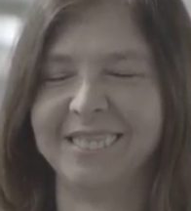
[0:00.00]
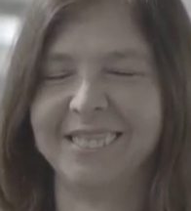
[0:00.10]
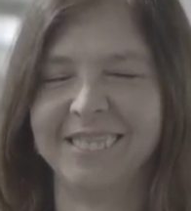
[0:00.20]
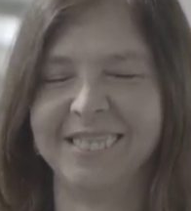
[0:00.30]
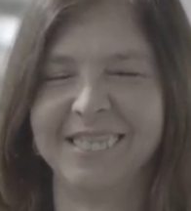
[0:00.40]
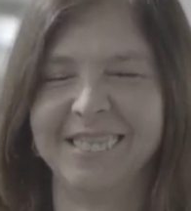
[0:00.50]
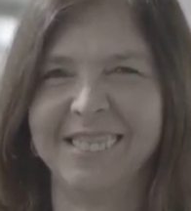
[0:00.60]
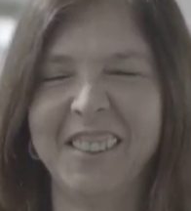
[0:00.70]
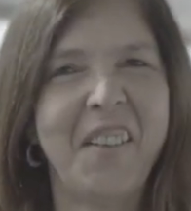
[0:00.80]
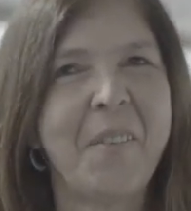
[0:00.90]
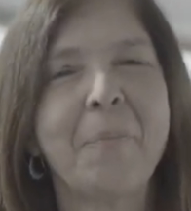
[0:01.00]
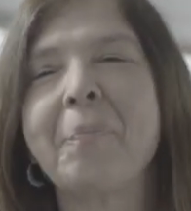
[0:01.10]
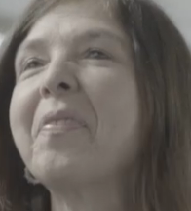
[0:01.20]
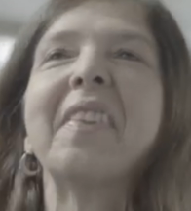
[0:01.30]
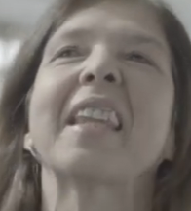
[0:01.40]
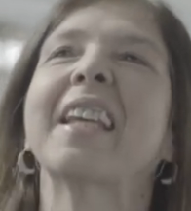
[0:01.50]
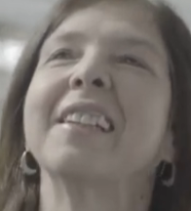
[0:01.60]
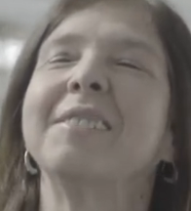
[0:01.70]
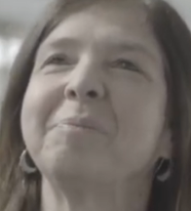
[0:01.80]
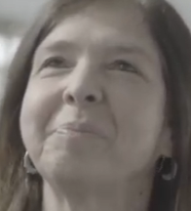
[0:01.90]

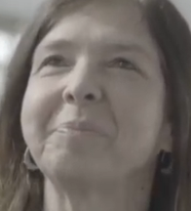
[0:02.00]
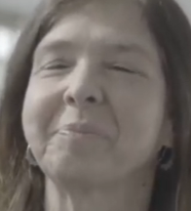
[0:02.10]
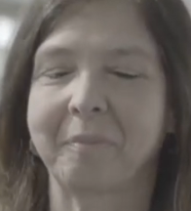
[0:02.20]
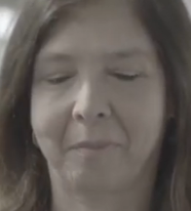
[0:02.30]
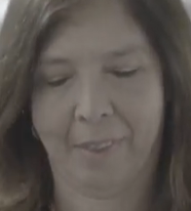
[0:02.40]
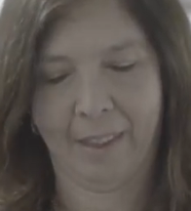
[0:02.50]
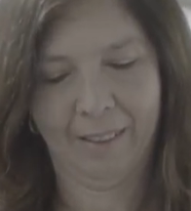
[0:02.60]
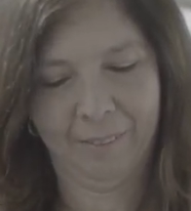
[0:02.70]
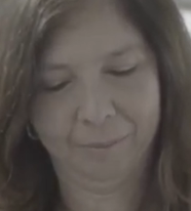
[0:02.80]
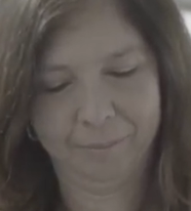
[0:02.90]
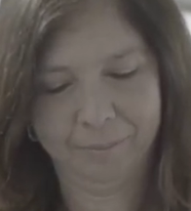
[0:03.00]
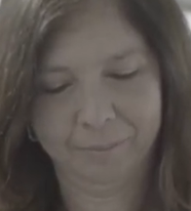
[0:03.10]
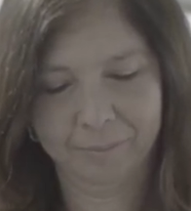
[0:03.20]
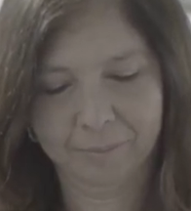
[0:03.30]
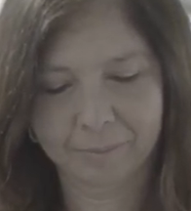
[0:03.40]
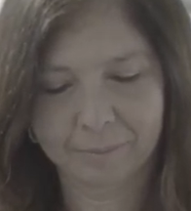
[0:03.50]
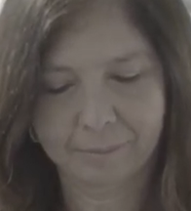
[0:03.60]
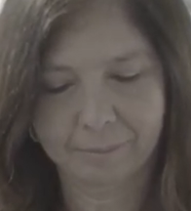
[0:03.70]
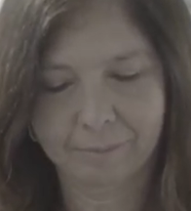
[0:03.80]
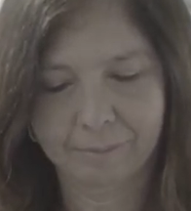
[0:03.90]

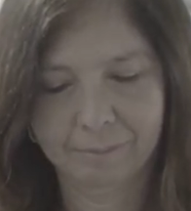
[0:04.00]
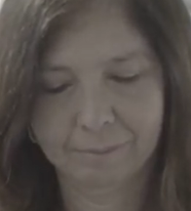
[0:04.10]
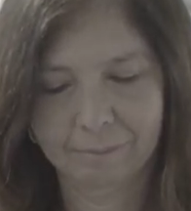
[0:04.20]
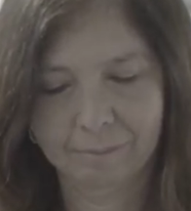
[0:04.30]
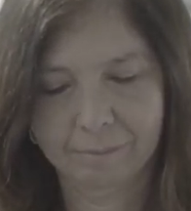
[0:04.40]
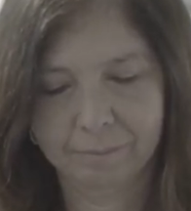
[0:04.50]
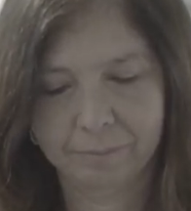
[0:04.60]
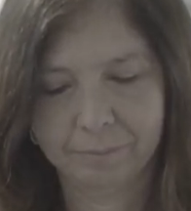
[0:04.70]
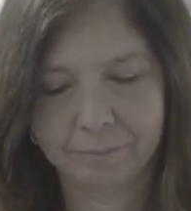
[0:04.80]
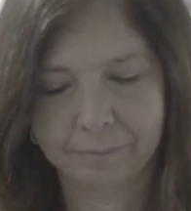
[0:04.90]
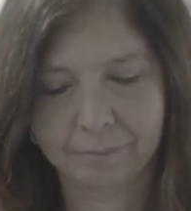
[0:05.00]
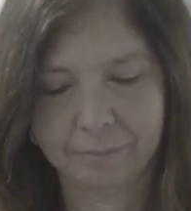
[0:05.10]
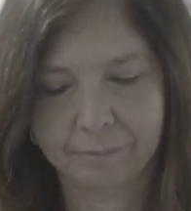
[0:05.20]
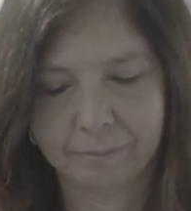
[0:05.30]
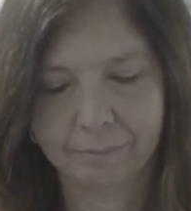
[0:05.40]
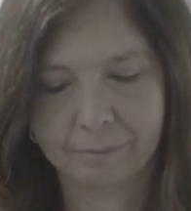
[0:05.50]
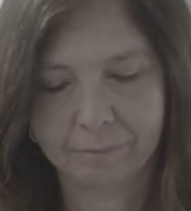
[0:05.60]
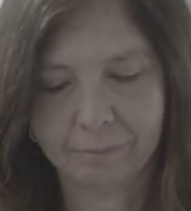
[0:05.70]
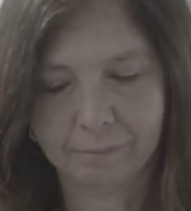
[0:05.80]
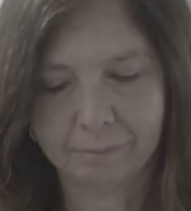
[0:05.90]

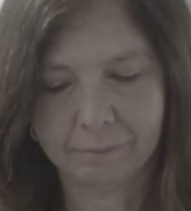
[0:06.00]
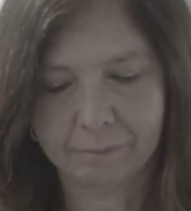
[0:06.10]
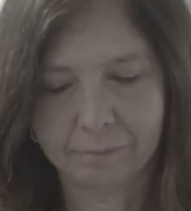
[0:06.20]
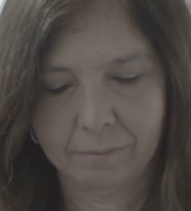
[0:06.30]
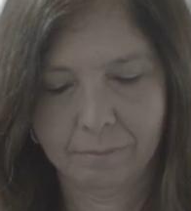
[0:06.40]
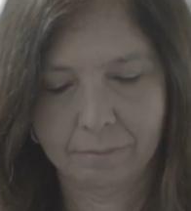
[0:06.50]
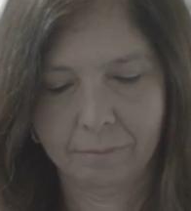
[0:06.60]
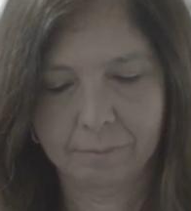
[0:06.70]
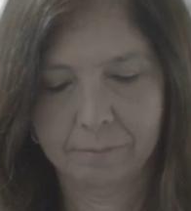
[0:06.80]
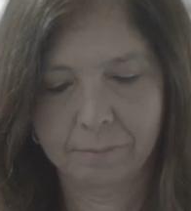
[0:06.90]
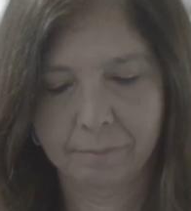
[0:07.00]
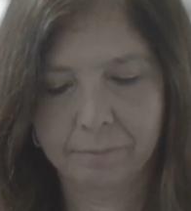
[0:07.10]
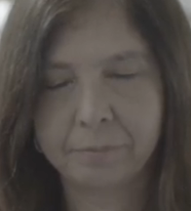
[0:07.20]
(no one is talking)